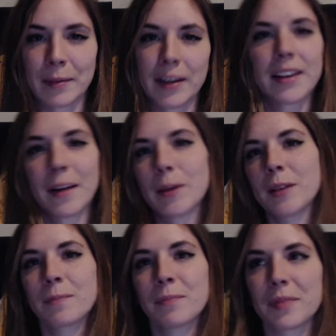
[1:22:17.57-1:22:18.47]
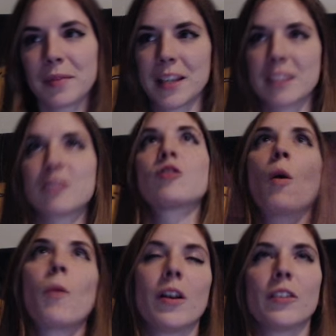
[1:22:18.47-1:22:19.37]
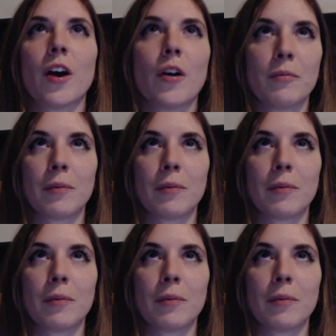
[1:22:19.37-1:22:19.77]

but I mean, it's so well known.